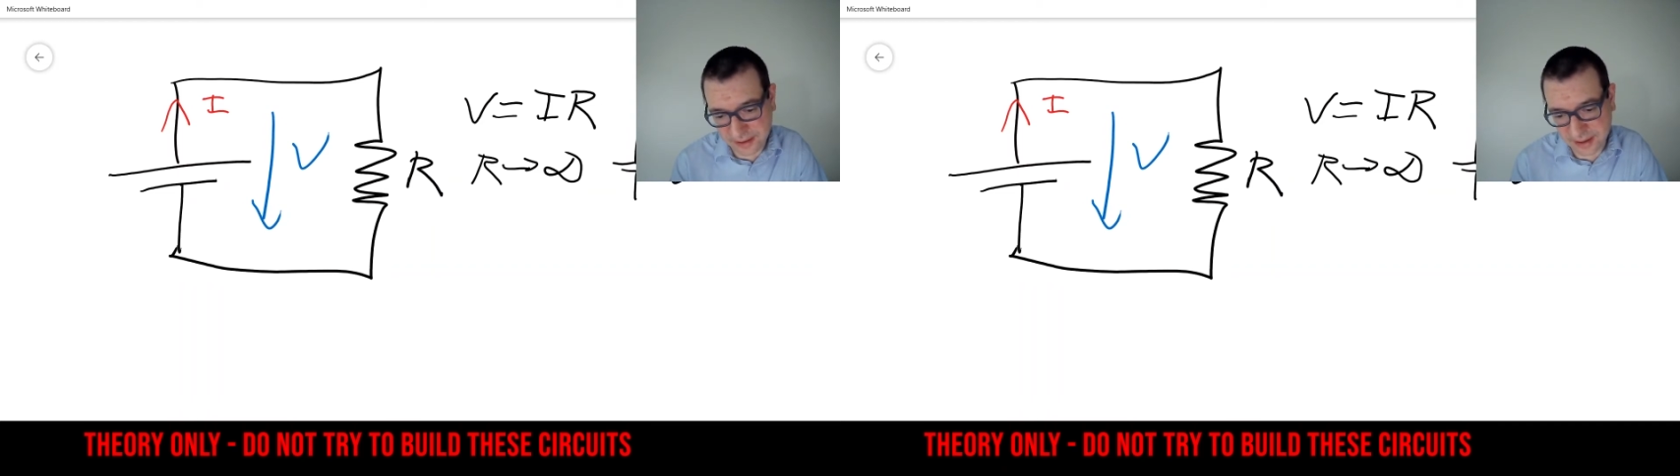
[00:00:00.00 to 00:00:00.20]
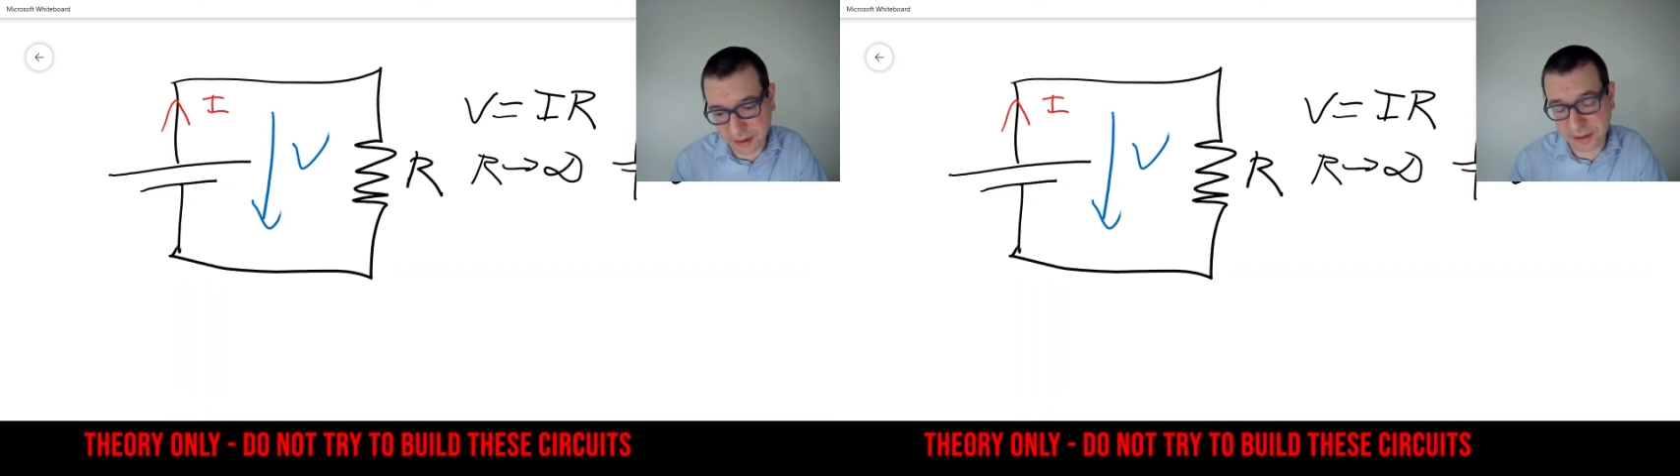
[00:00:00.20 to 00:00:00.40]

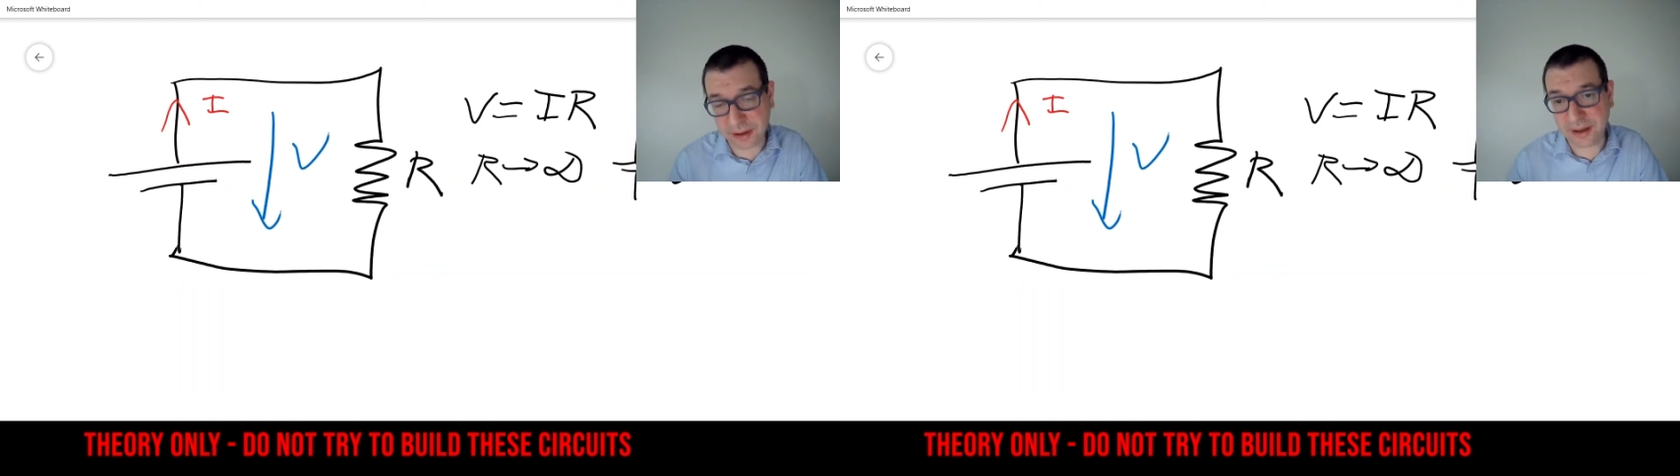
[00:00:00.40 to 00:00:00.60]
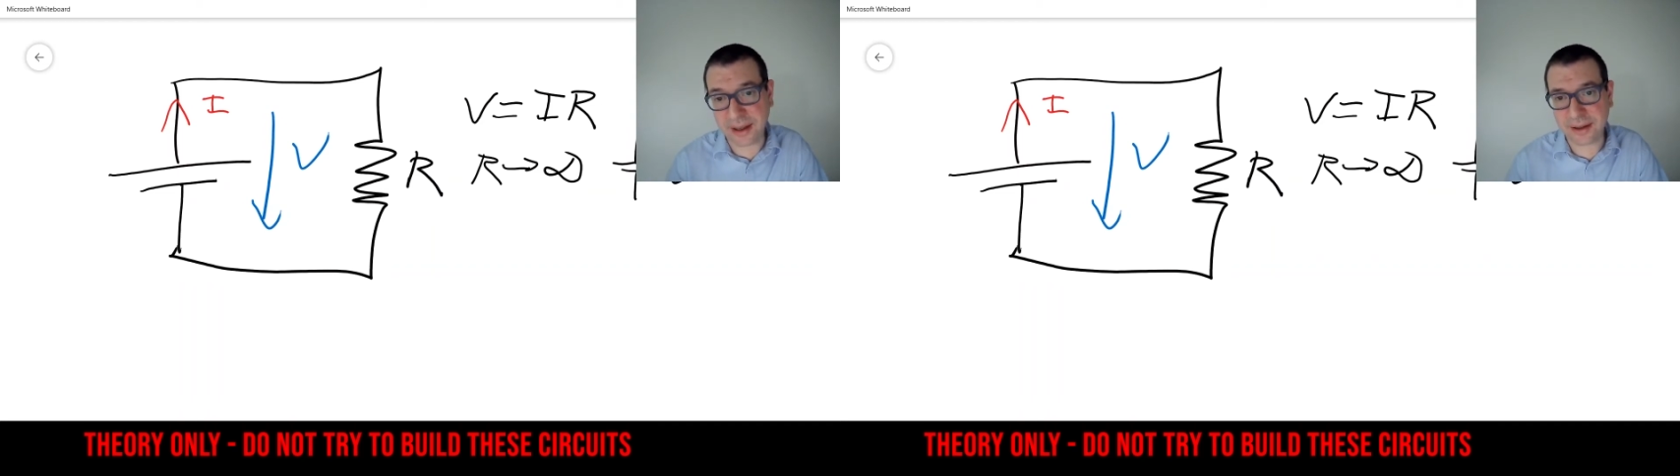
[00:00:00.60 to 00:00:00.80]
nothing
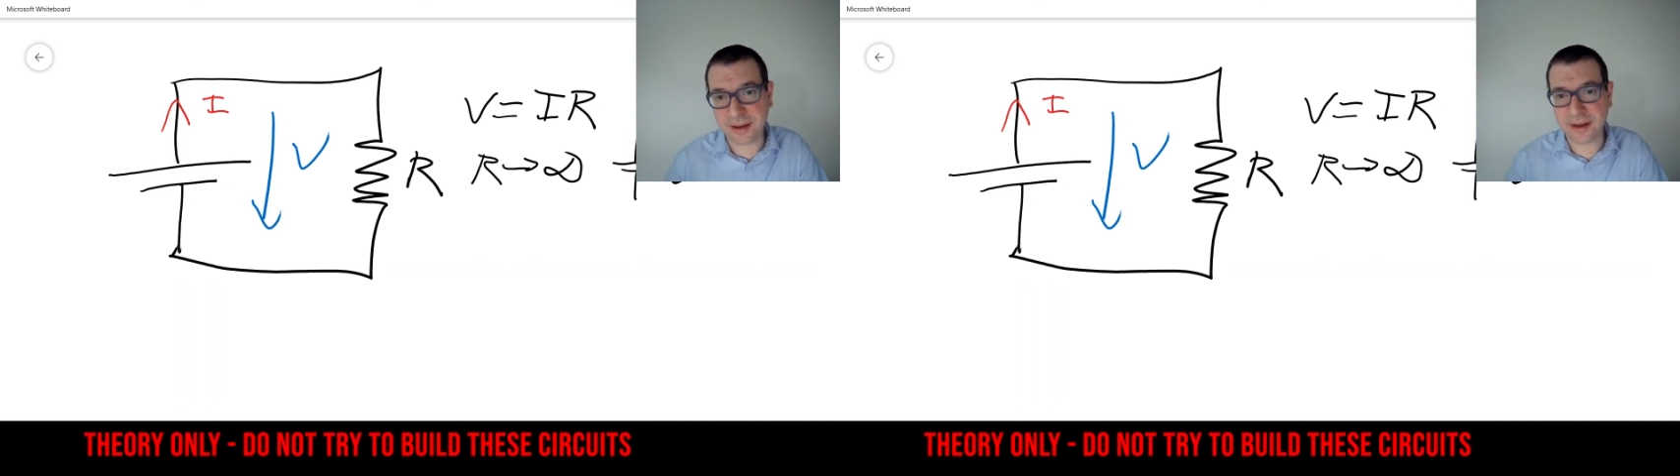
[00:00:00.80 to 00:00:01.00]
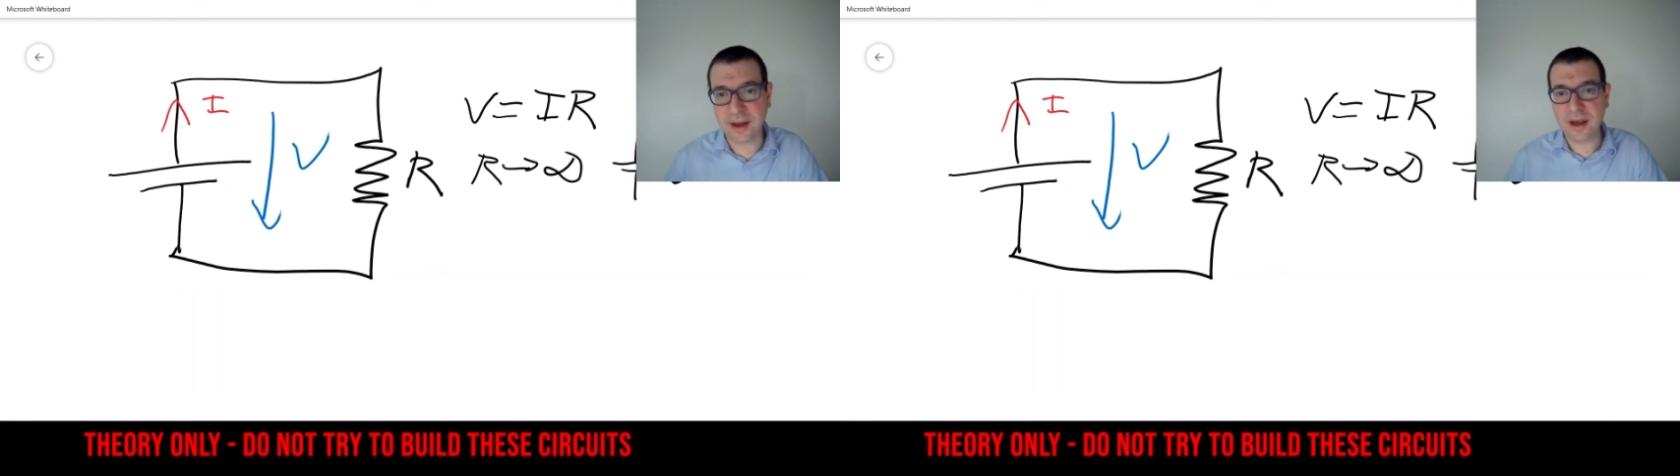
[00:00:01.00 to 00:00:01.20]

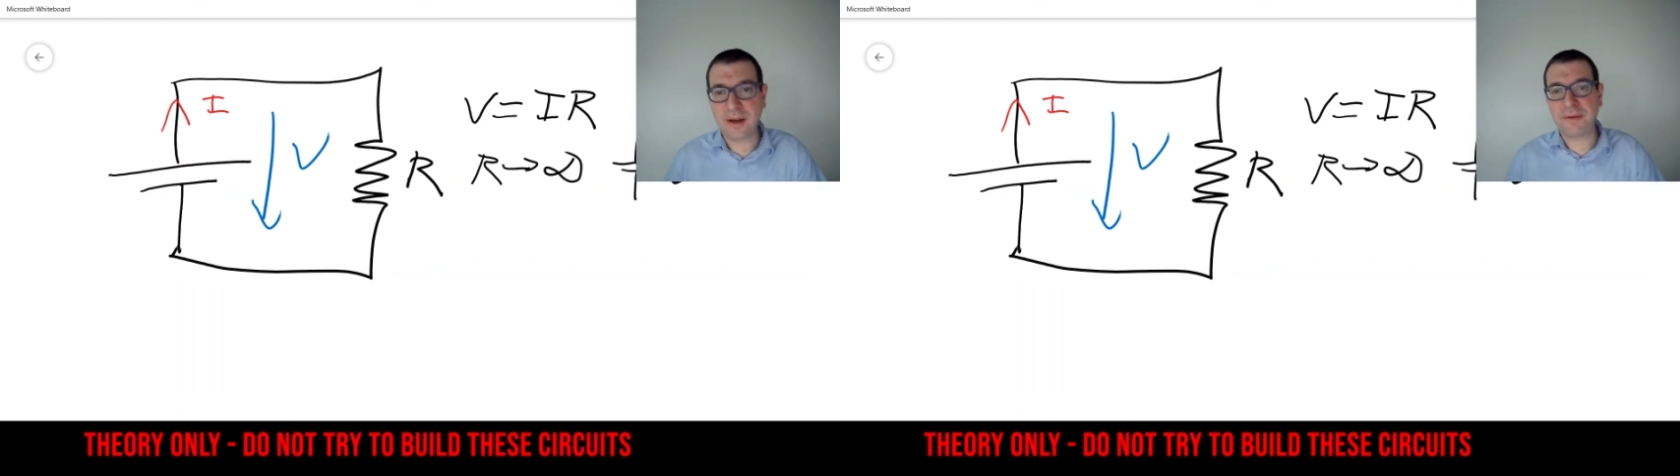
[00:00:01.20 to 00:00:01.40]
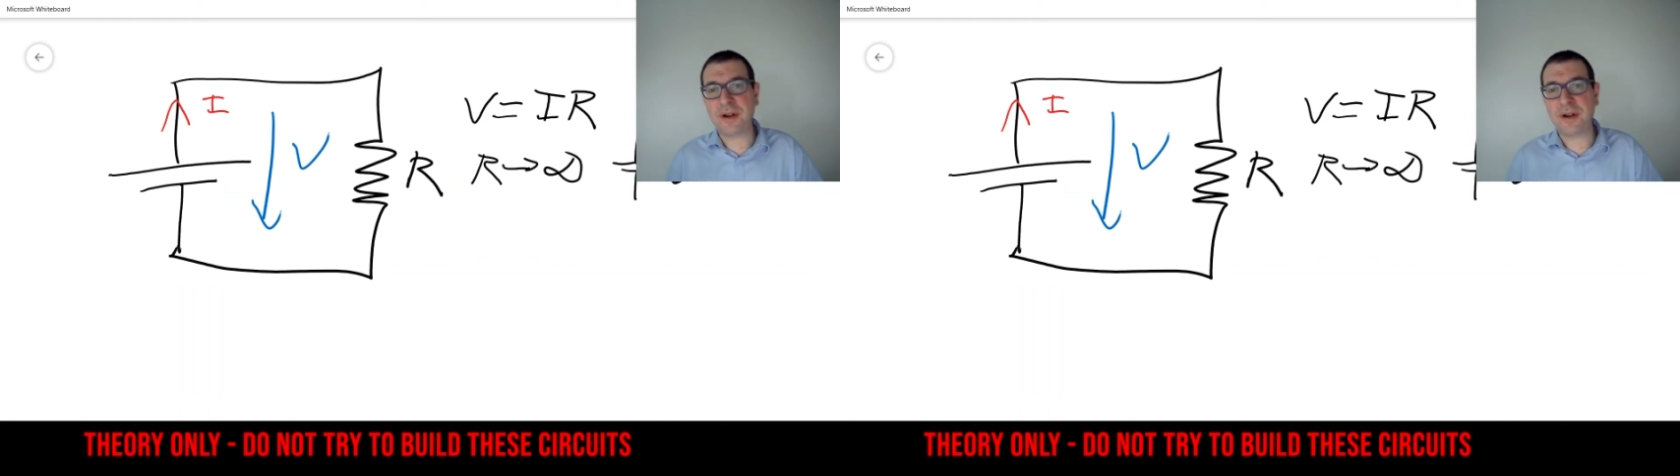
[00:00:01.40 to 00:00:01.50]
connected. We're